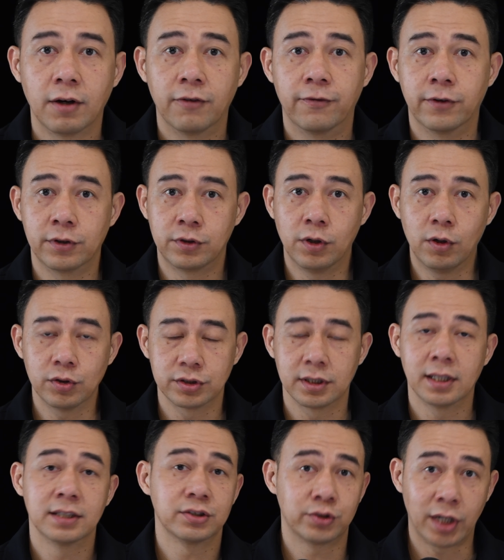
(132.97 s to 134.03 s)
For those
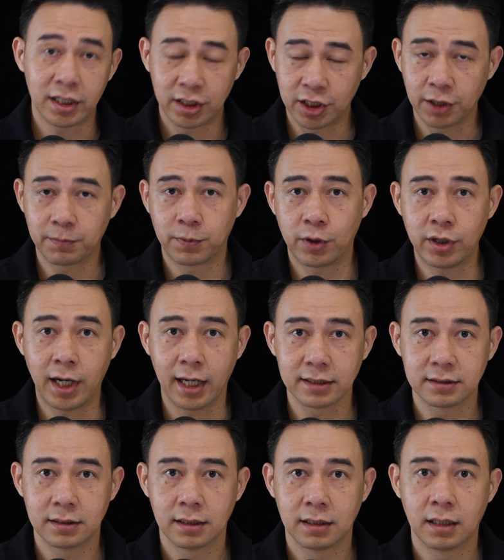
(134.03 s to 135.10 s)
strategic
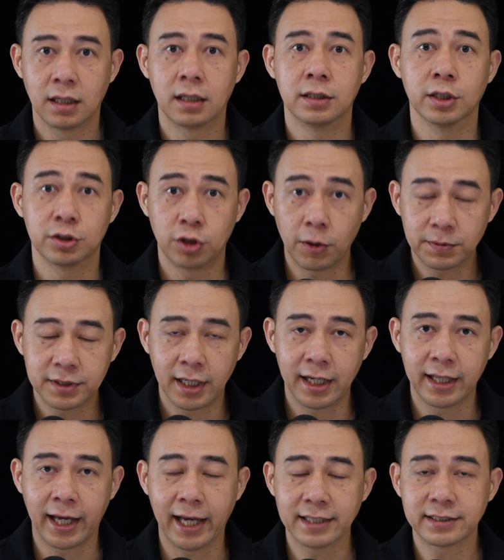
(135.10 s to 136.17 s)
products, the
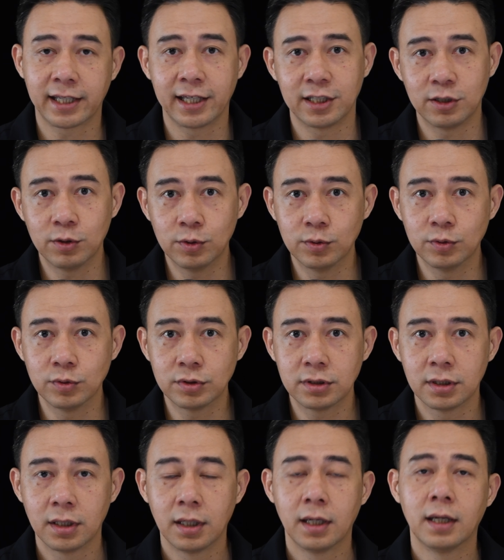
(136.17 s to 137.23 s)
top-selling
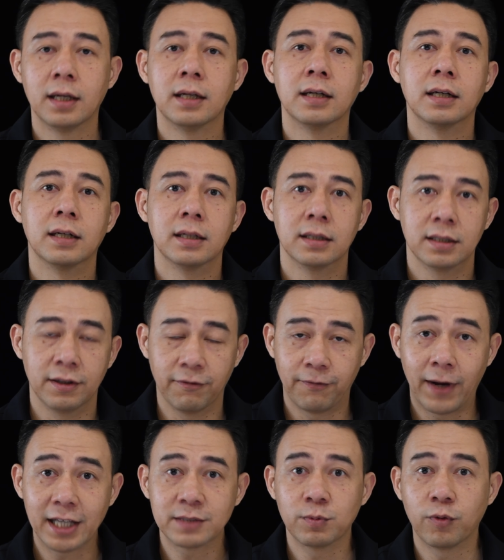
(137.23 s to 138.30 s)
SKUs, the
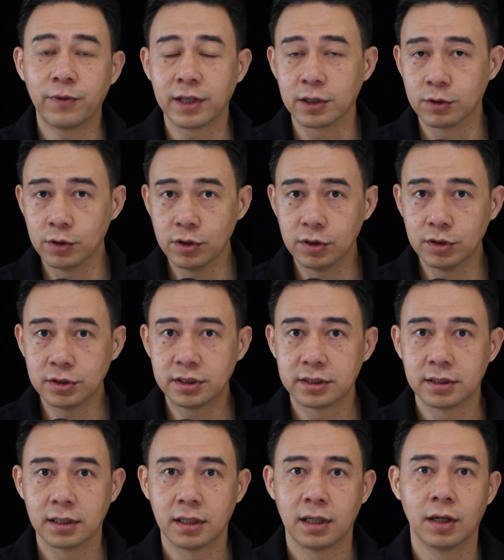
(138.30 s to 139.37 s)
fast-moving
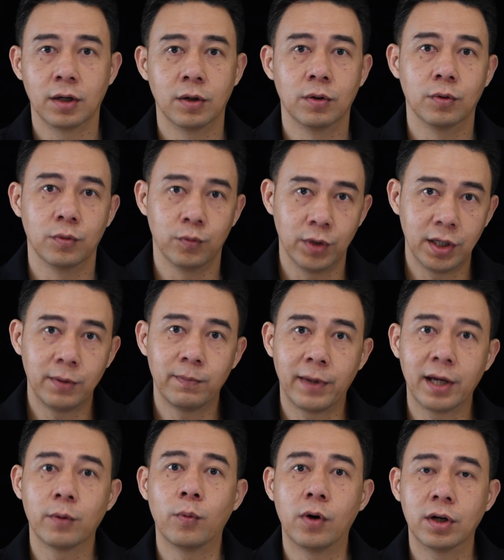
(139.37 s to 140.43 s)
goods, we
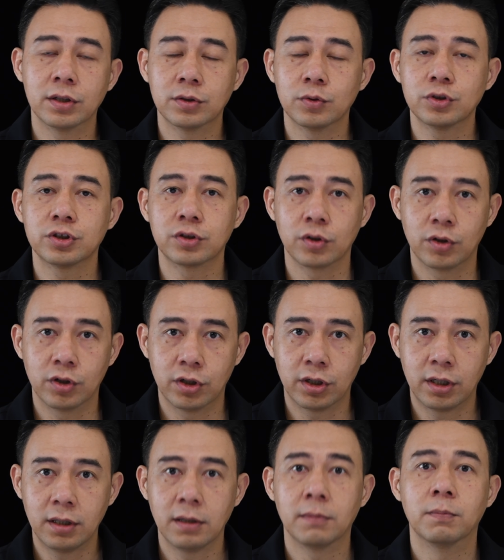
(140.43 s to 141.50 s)
may want to
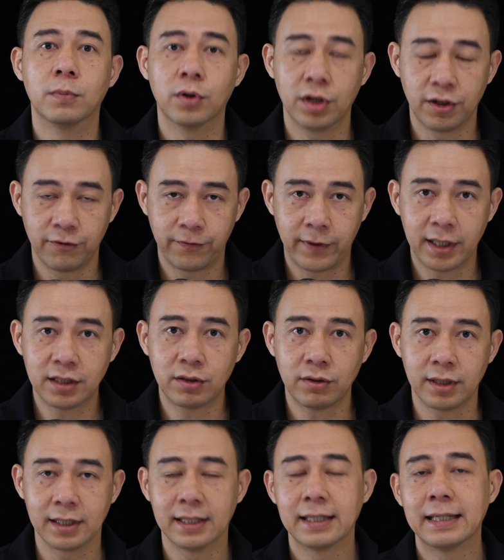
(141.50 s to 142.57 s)
store more
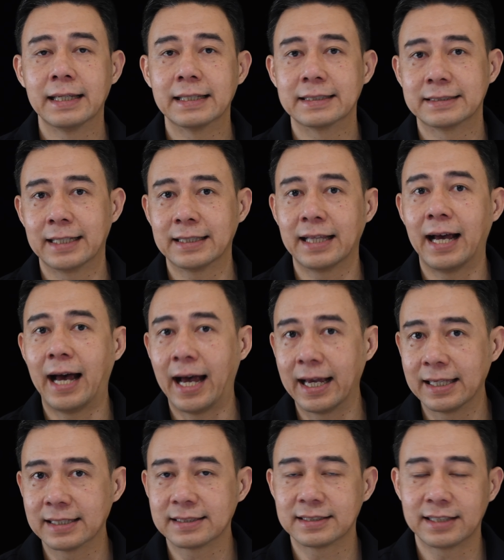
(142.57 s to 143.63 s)
inventory, set a
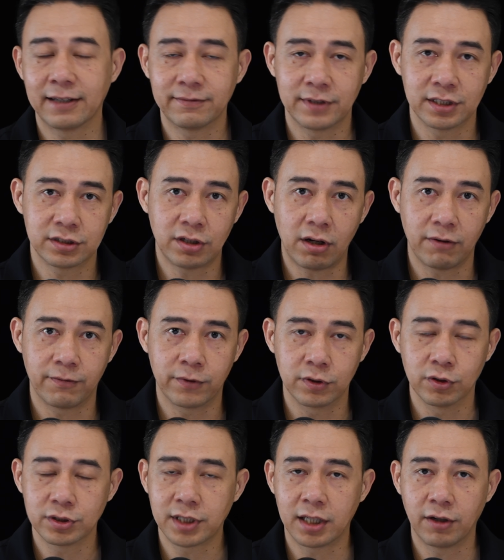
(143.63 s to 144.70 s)
higher safety stock for
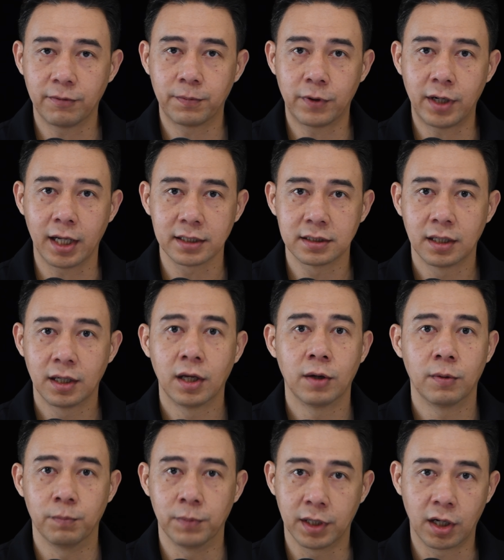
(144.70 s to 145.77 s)
those kind of products
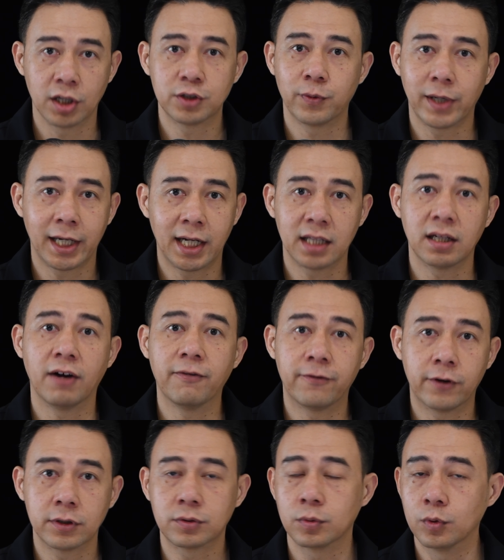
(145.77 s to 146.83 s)
because we cannot
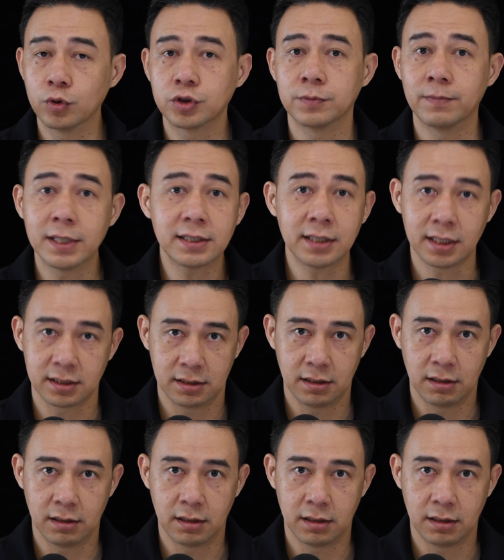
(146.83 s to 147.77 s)
afford to lose business